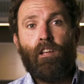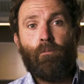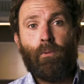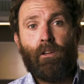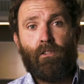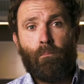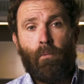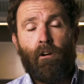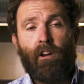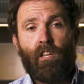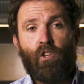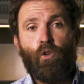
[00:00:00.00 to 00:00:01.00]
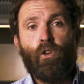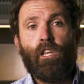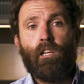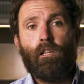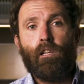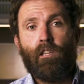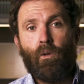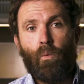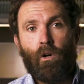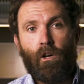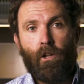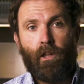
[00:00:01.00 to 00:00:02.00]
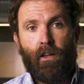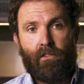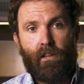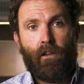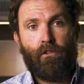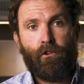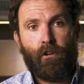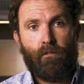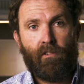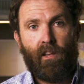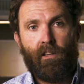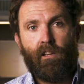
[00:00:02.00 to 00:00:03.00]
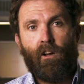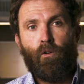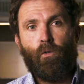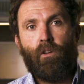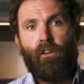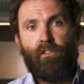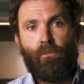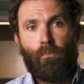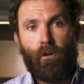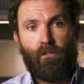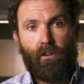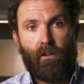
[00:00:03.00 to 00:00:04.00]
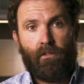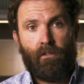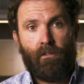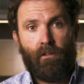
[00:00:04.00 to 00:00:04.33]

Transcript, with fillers: It's because America, uniquely in the world, has a history of taking on audacious projects,